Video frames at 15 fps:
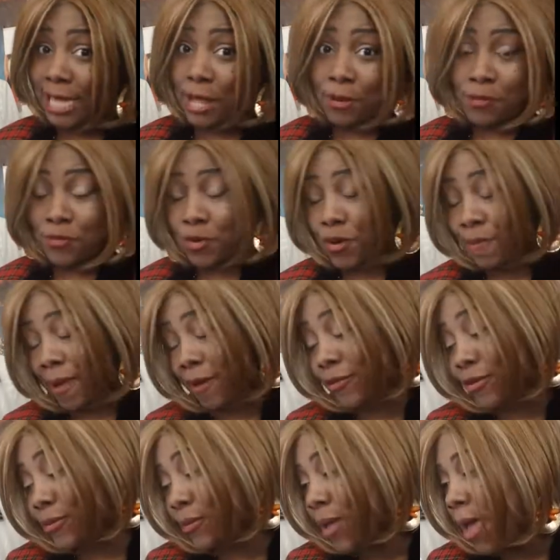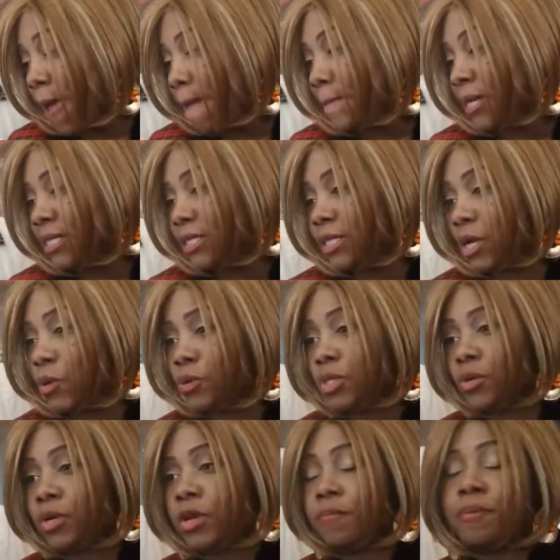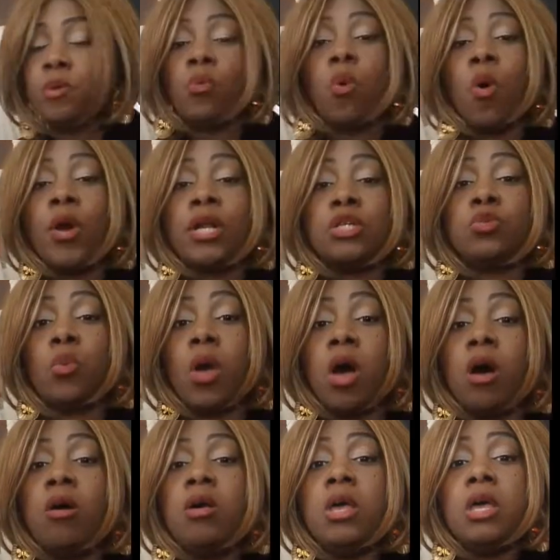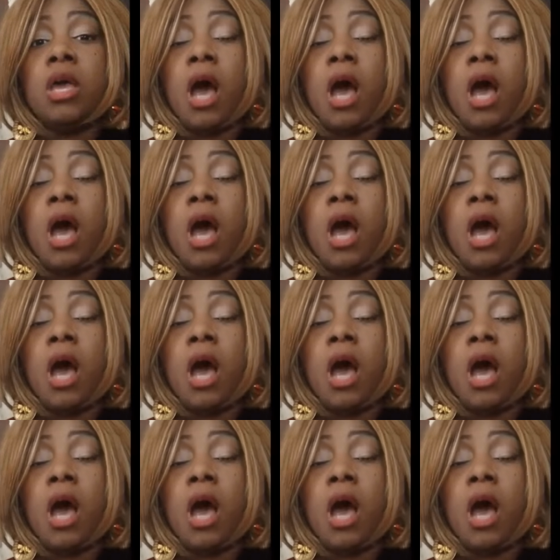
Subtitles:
I don't know about you, but those could be worn as well